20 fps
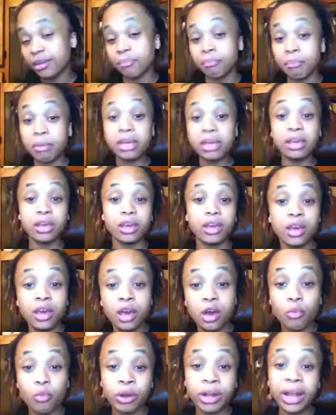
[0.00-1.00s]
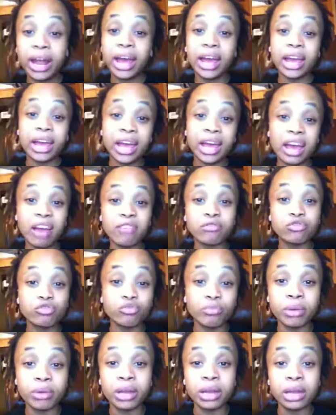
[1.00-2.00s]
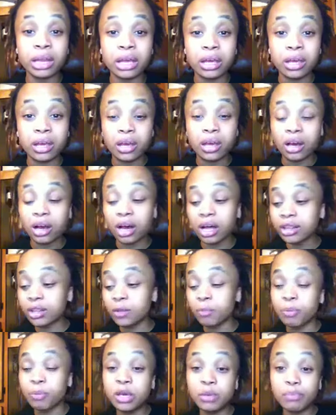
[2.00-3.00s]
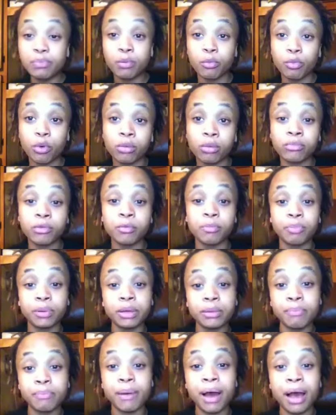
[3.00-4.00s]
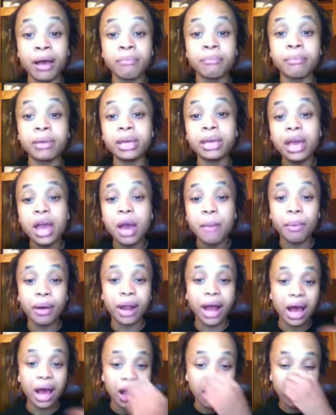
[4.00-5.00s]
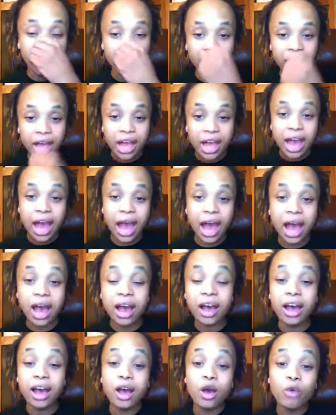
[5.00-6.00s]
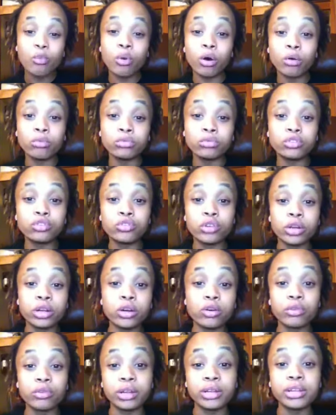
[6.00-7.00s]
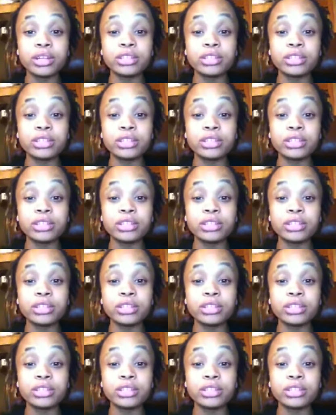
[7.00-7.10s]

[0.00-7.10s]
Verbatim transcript: me. When I ain't have too many other people want to be by me, but I, I want you to know that